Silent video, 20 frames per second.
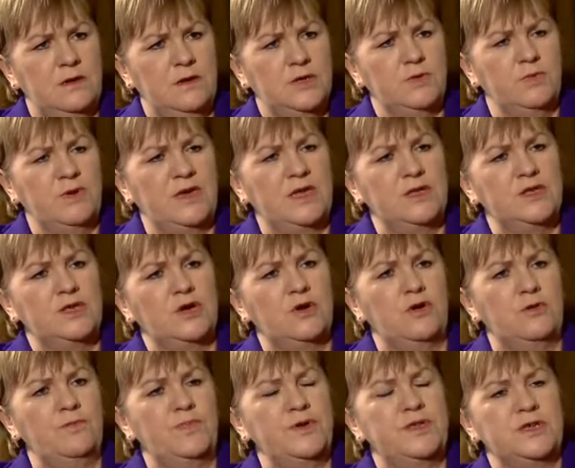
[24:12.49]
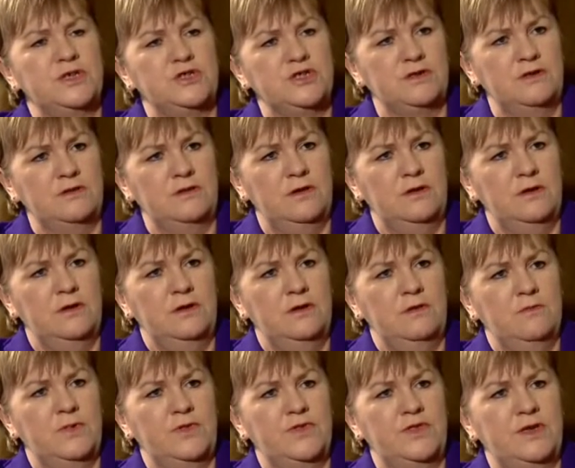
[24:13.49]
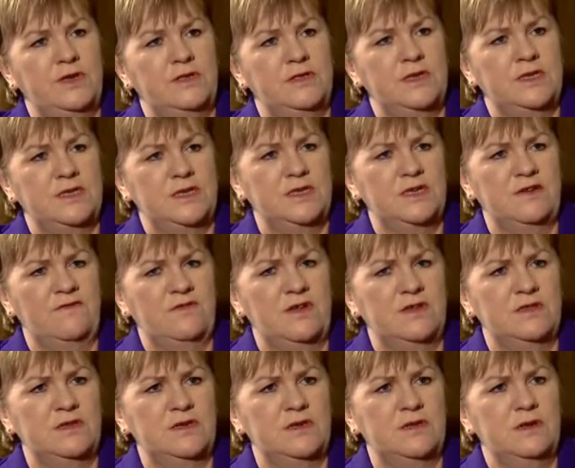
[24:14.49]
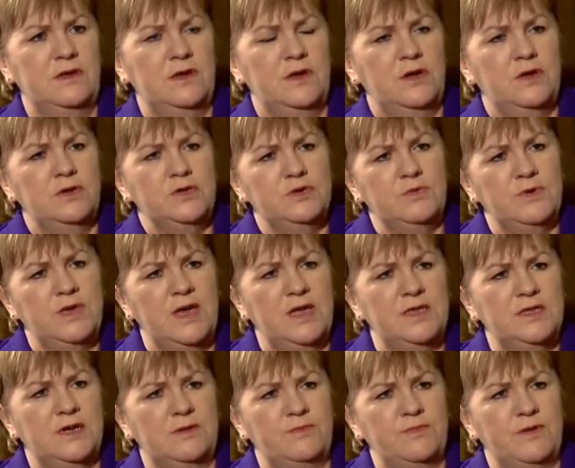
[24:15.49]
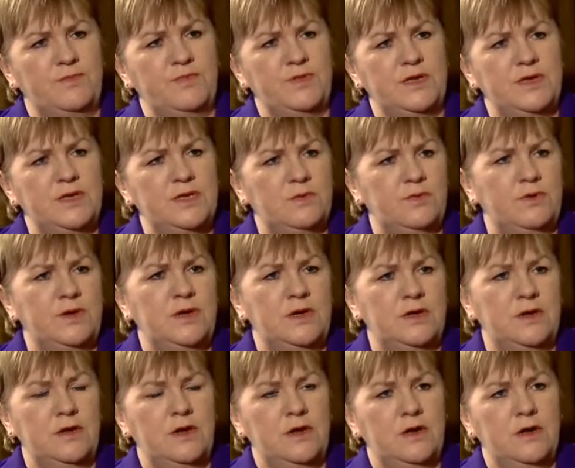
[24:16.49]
so we get into competition with the City of London? Do we end up in a place where